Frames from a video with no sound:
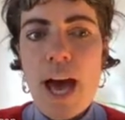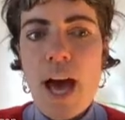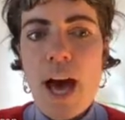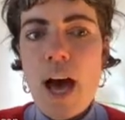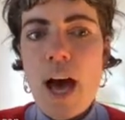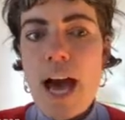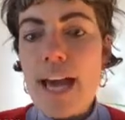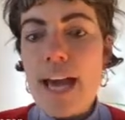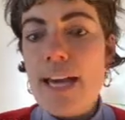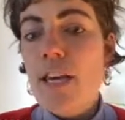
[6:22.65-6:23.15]

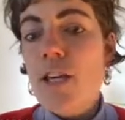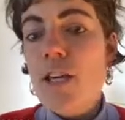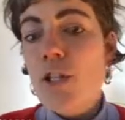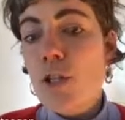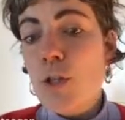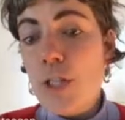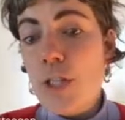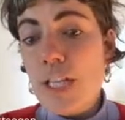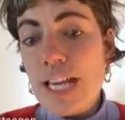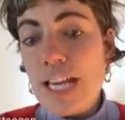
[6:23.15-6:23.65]
Hi,
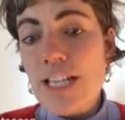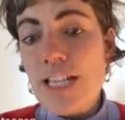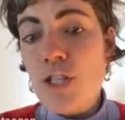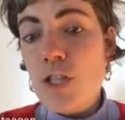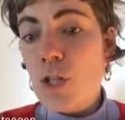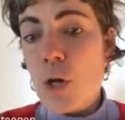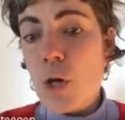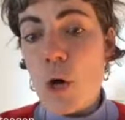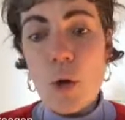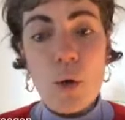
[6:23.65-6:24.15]
you need
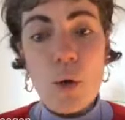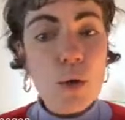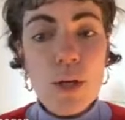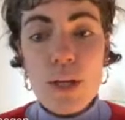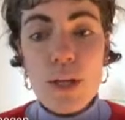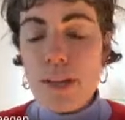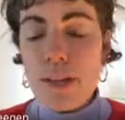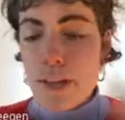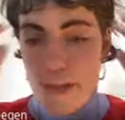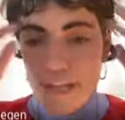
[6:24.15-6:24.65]
to know,
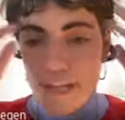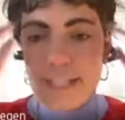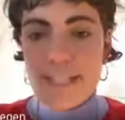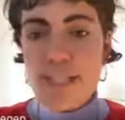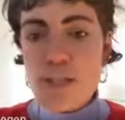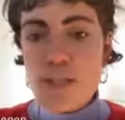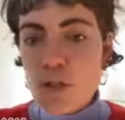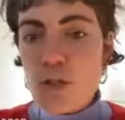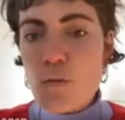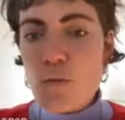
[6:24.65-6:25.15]
this
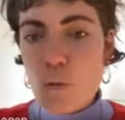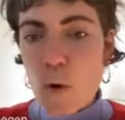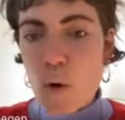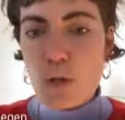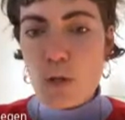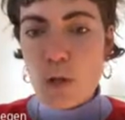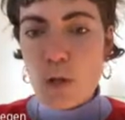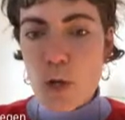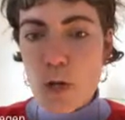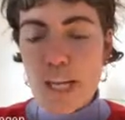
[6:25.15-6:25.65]
is just
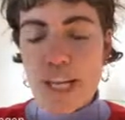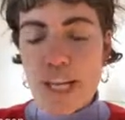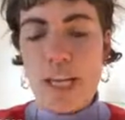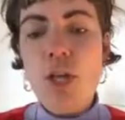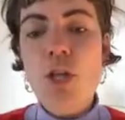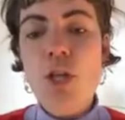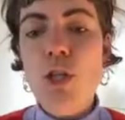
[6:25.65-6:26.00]
rote learning.